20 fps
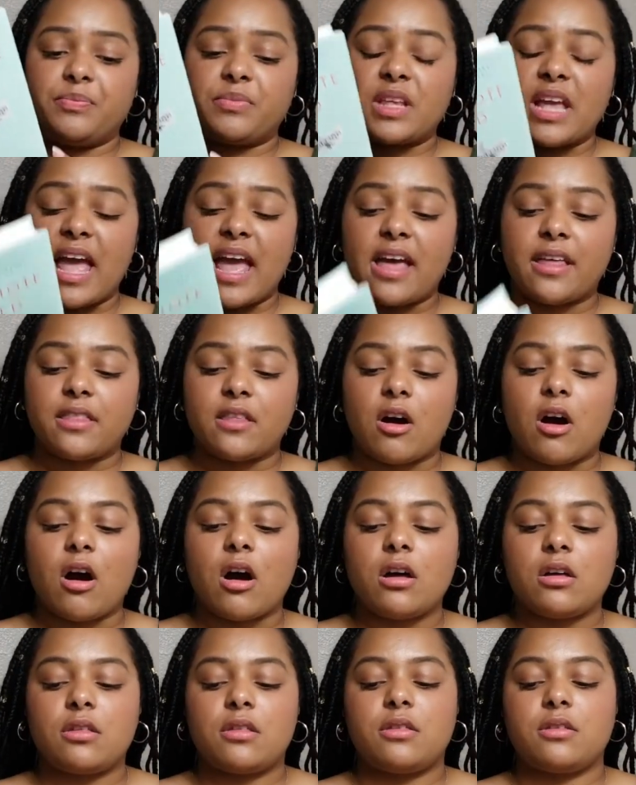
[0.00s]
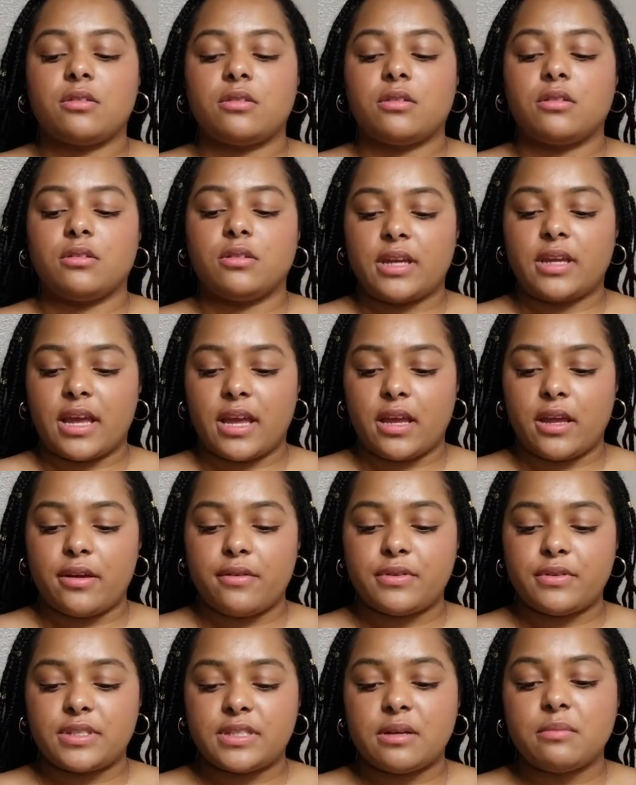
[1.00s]
and the author gave
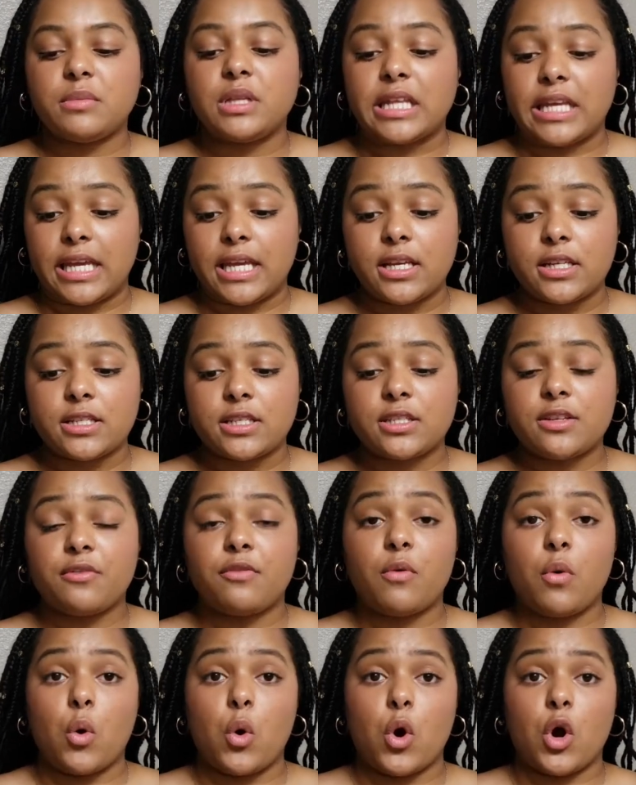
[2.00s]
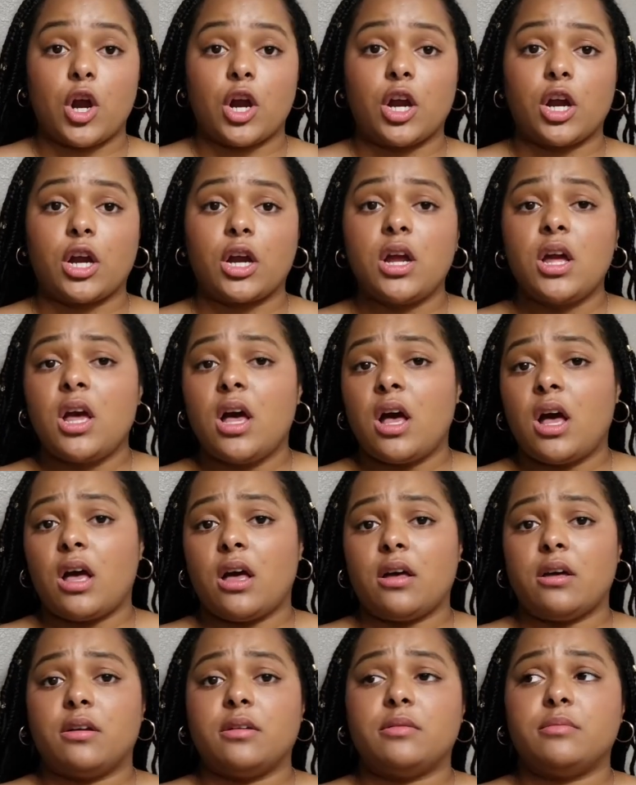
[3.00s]
some links for
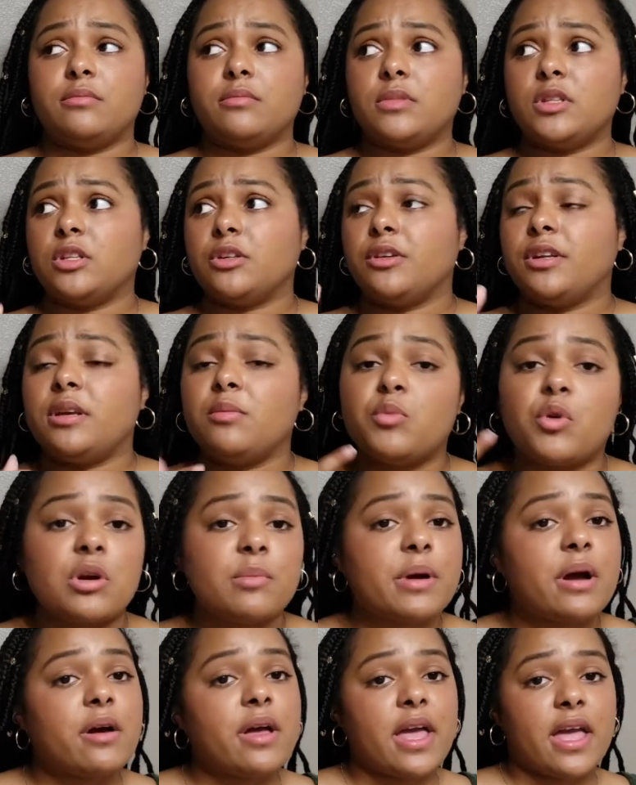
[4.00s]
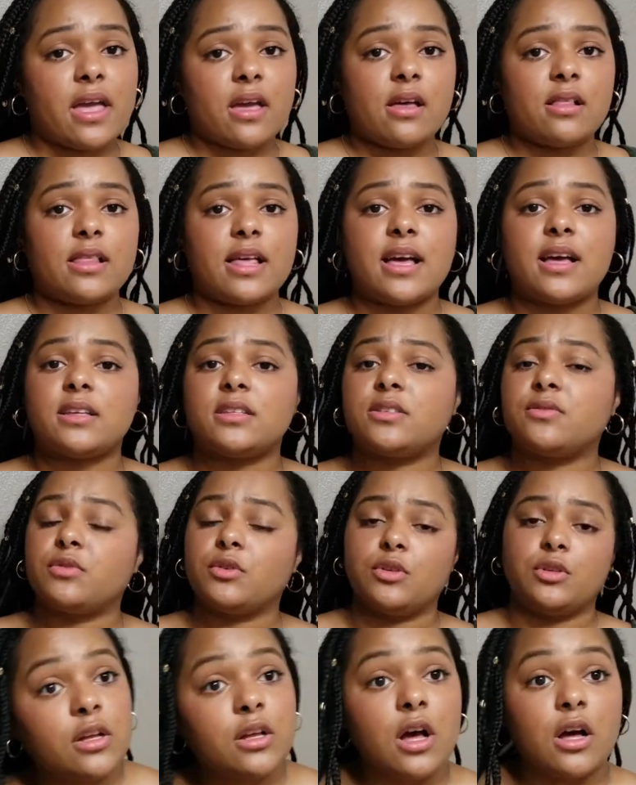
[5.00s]
um, learning more about ALS, for
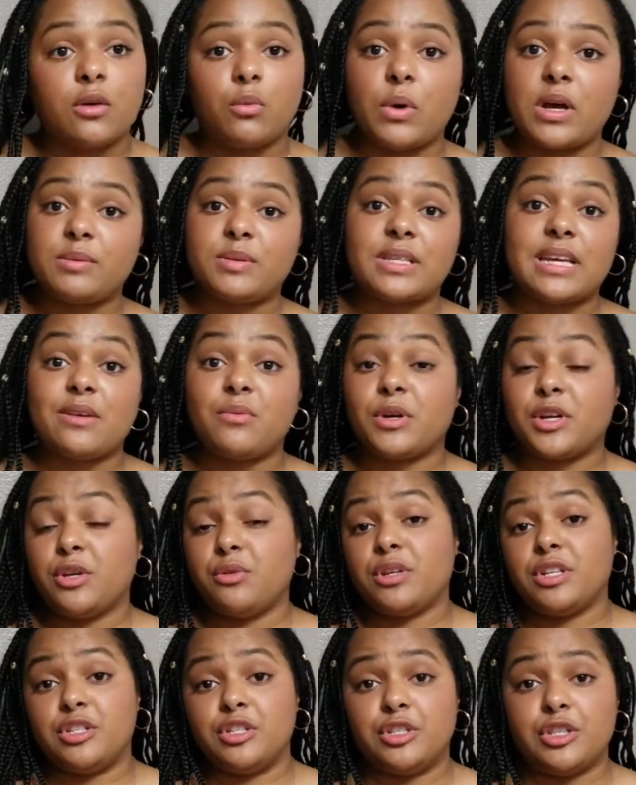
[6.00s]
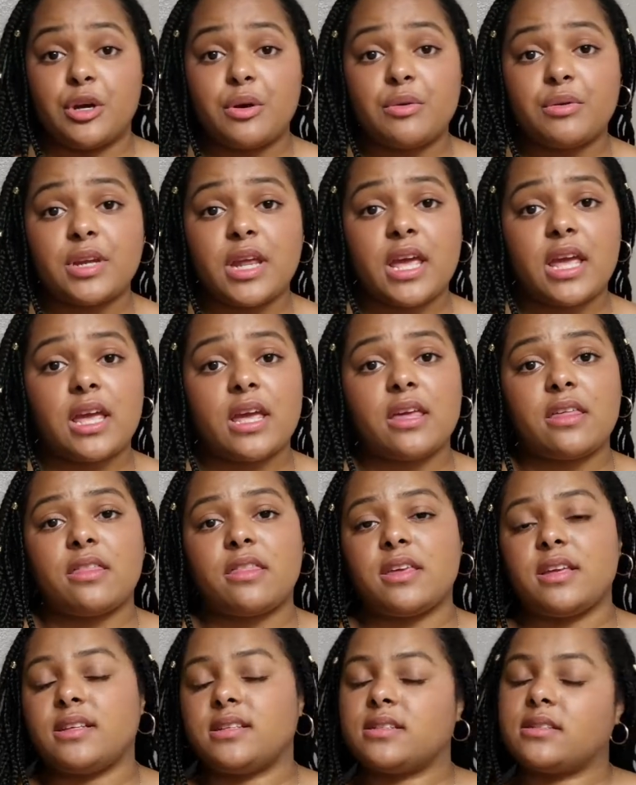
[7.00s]
a website where you can donate,
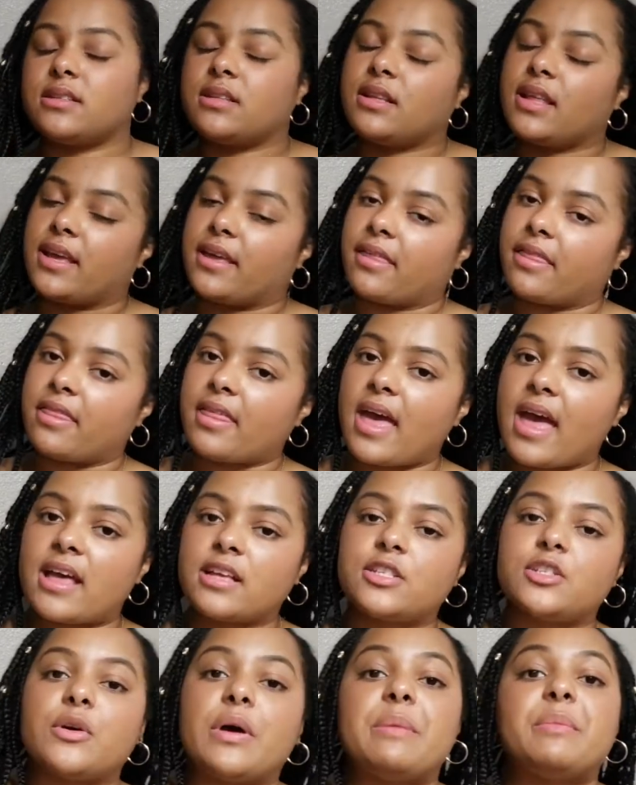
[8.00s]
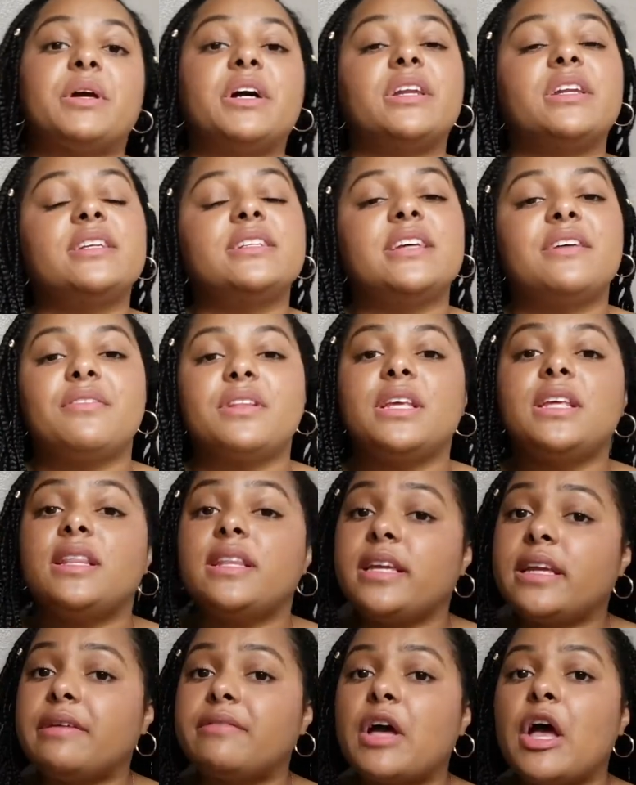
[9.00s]
things like that. So I'm gonna definitely
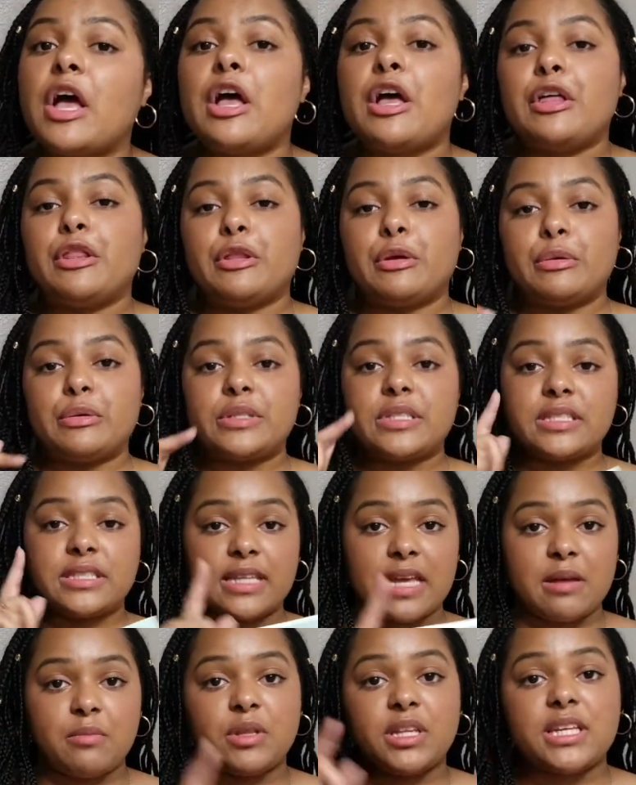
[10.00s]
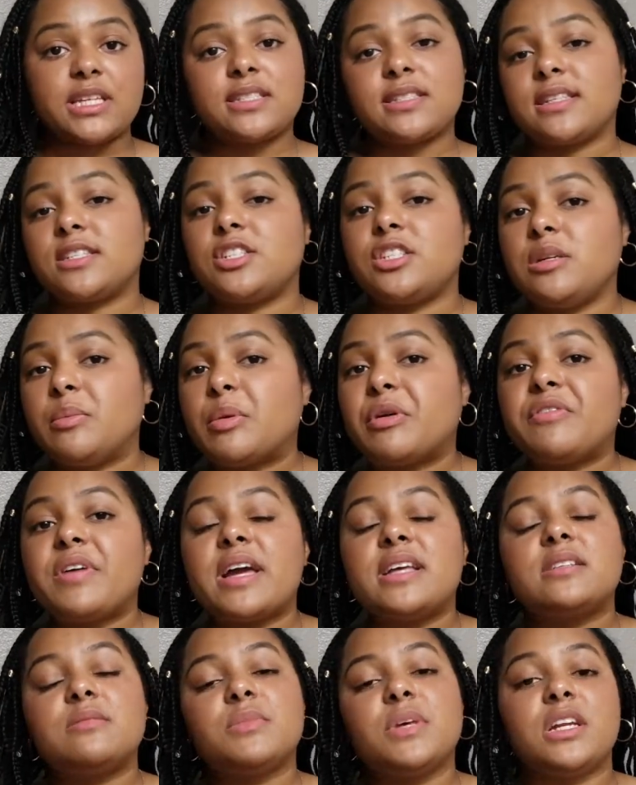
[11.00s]
leave those same links that she
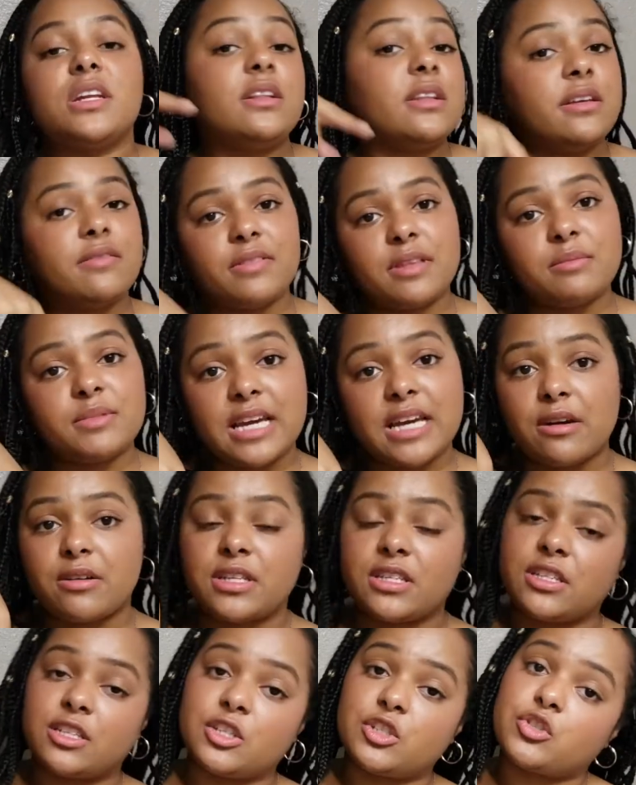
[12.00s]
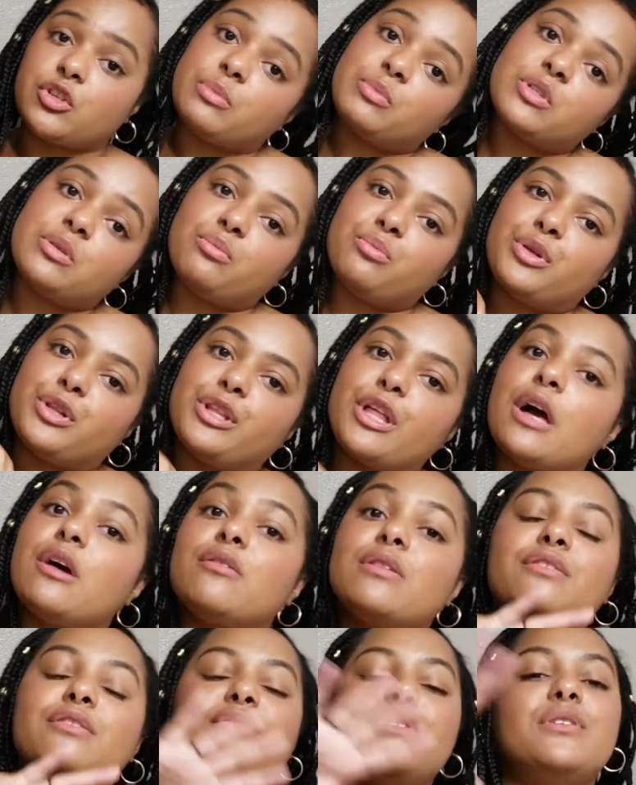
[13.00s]
provides. I'm gonna leave them down in the description below
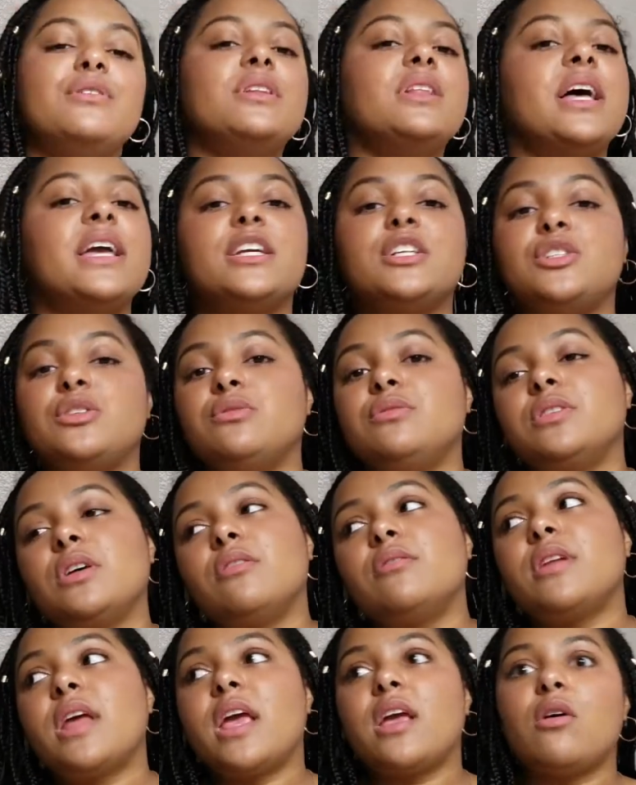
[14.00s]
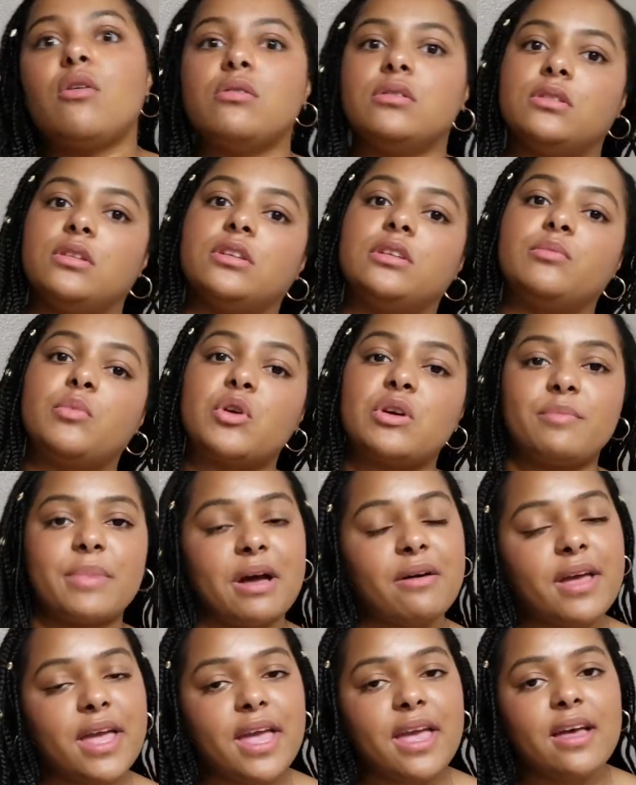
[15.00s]
if you'd like to donate or learn more
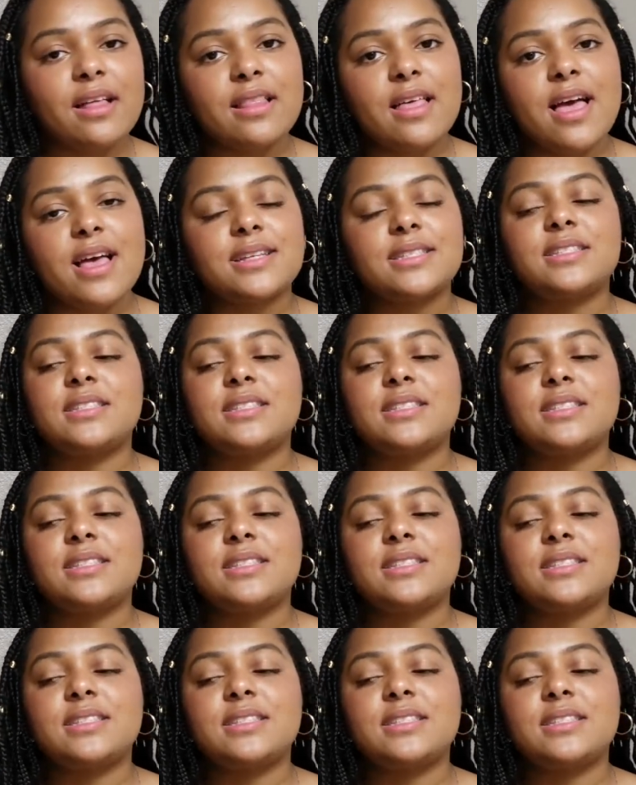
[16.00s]
about ALS.